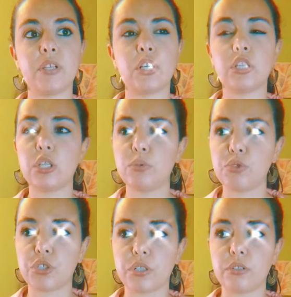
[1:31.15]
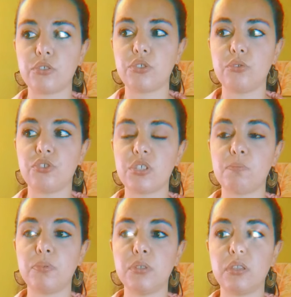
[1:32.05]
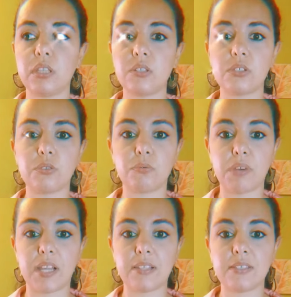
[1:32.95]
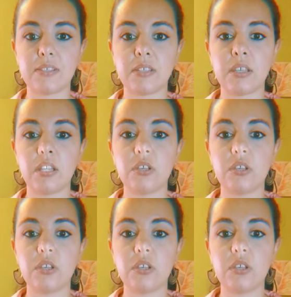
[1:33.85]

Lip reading: closure, to just put things to rest